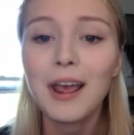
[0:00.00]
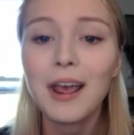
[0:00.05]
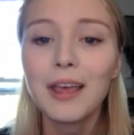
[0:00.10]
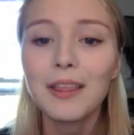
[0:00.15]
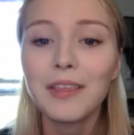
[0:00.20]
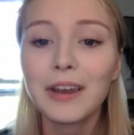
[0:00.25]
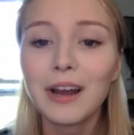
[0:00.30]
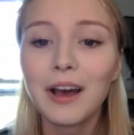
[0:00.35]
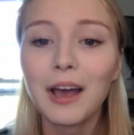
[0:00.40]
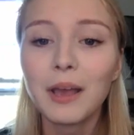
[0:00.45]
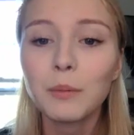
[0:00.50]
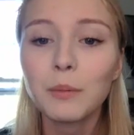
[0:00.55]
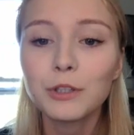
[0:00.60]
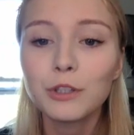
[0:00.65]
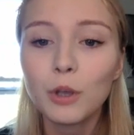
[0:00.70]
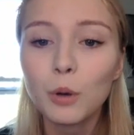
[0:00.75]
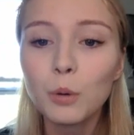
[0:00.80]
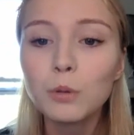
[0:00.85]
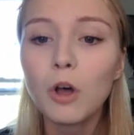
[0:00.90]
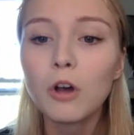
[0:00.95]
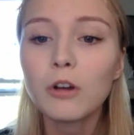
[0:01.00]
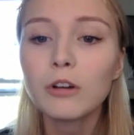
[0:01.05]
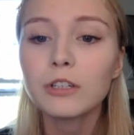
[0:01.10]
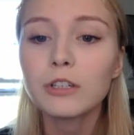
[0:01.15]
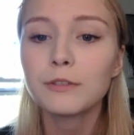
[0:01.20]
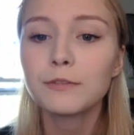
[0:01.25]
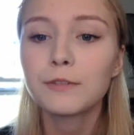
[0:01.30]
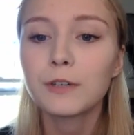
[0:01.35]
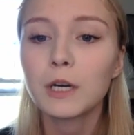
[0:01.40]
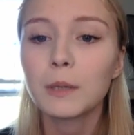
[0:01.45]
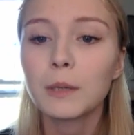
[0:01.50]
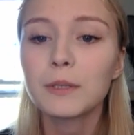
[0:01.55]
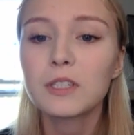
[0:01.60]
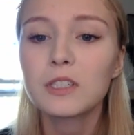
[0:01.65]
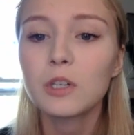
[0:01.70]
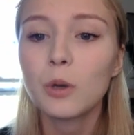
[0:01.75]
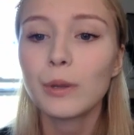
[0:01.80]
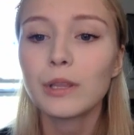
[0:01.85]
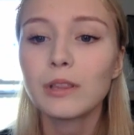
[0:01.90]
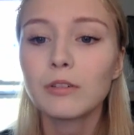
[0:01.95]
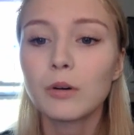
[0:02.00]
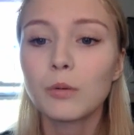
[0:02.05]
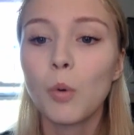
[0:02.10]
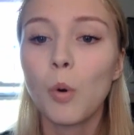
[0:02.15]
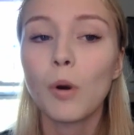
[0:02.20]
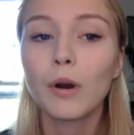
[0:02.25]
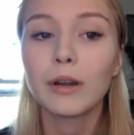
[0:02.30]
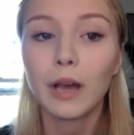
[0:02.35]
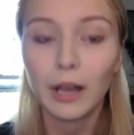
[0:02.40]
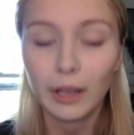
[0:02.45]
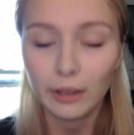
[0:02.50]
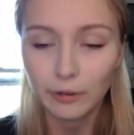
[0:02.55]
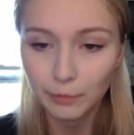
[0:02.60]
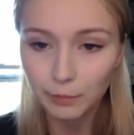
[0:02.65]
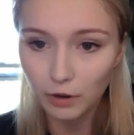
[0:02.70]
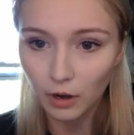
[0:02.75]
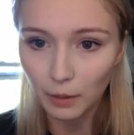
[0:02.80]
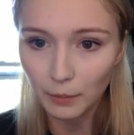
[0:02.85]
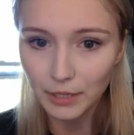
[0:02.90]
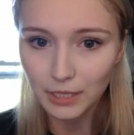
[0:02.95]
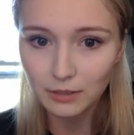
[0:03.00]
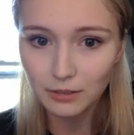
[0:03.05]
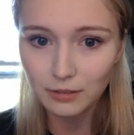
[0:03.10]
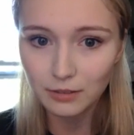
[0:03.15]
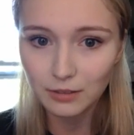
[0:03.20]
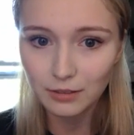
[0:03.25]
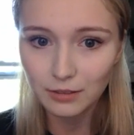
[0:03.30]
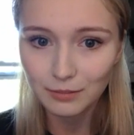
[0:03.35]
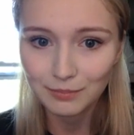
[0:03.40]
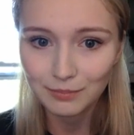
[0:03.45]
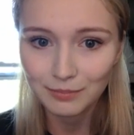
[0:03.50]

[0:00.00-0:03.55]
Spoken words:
that I will no longer defer bestowing the reward I have promised."